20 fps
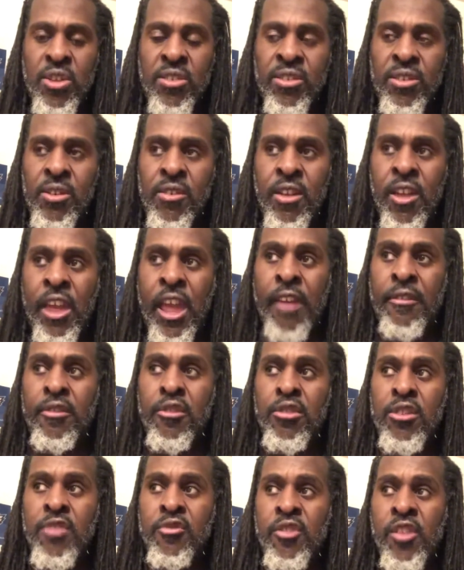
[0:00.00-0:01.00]
So if
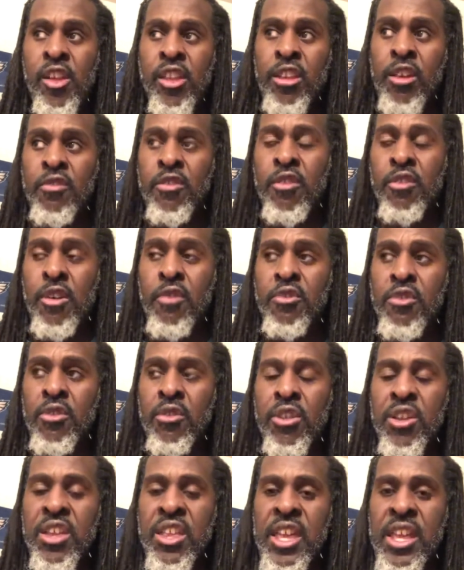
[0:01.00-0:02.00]
you look, if you
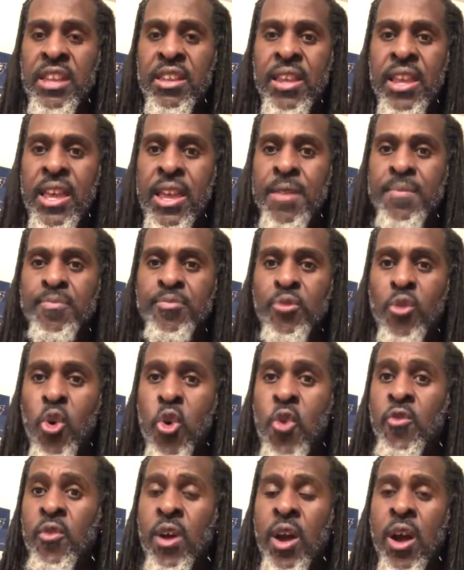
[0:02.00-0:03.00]
look at that
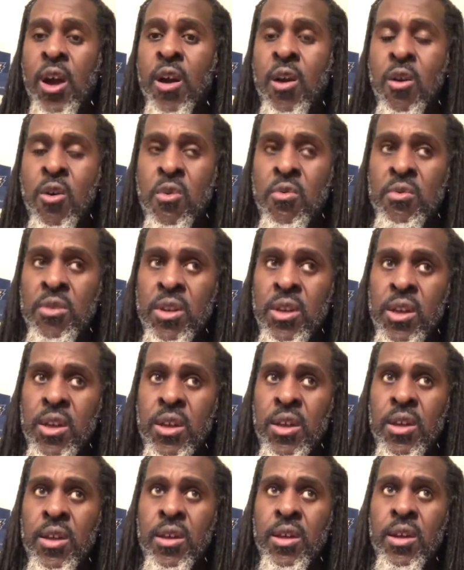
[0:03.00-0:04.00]
overall,
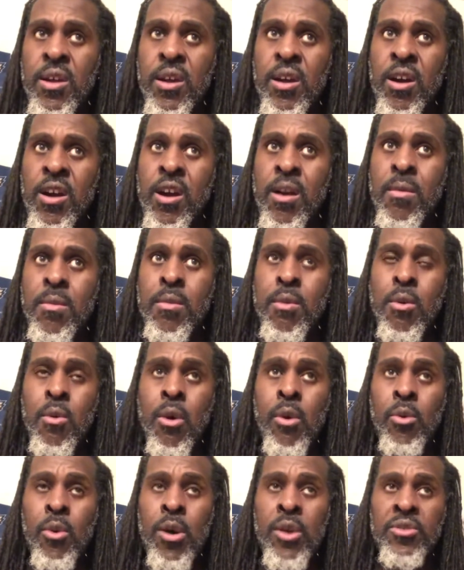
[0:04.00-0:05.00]
um,
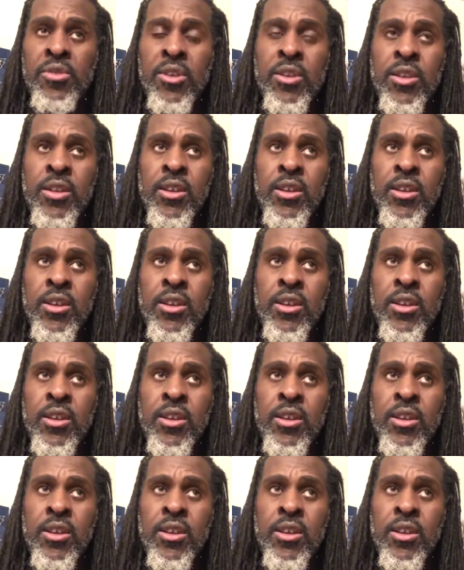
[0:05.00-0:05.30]
what was it?